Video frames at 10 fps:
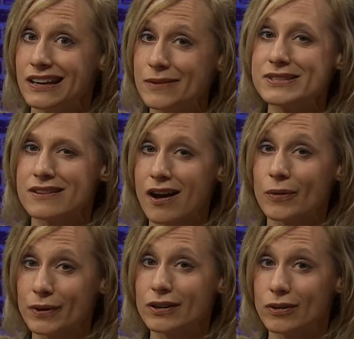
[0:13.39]
he was not
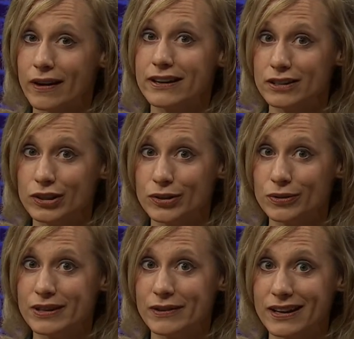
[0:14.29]
a real great
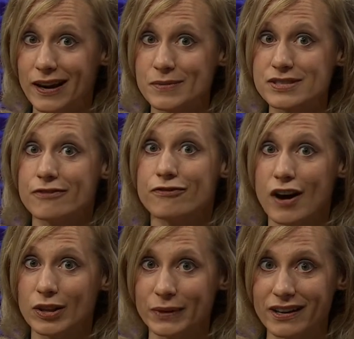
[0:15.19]
dude when it comes to
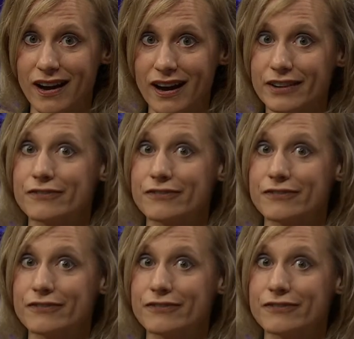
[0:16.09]
following God.